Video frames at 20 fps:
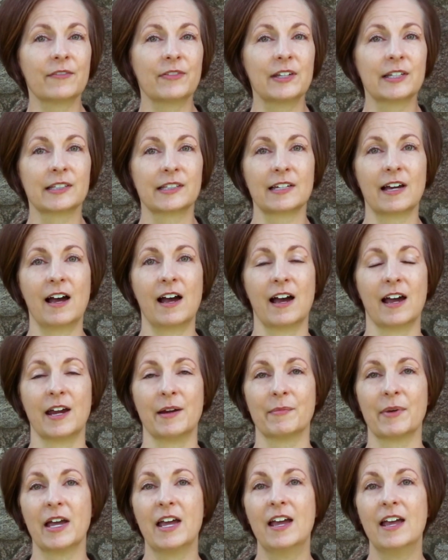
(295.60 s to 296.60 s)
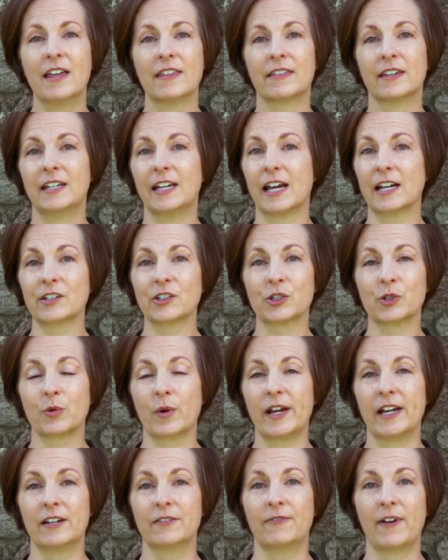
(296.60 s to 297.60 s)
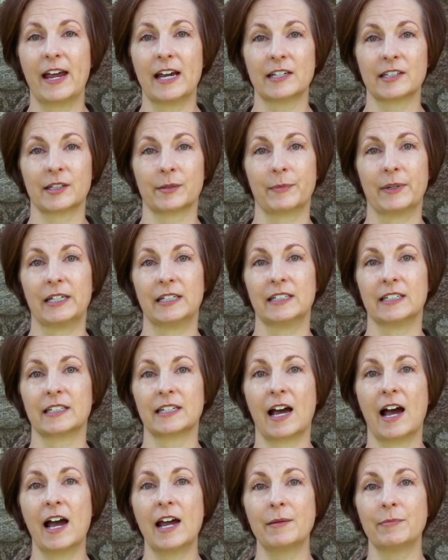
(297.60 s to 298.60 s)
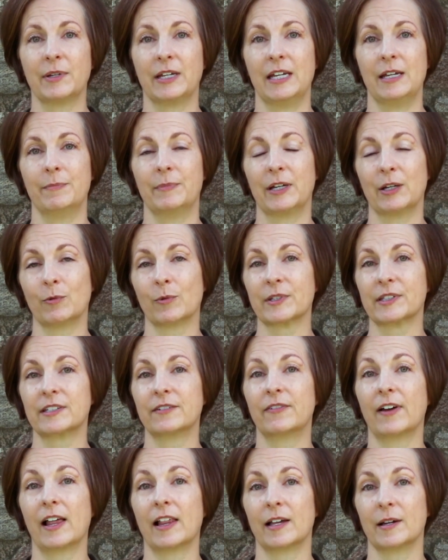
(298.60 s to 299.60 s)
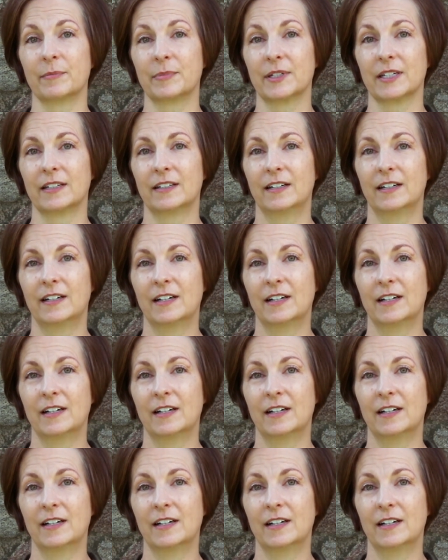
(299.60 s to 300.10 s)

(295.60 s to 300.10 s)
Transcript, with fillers: of this time, the next great advancement in timekeeping was developed.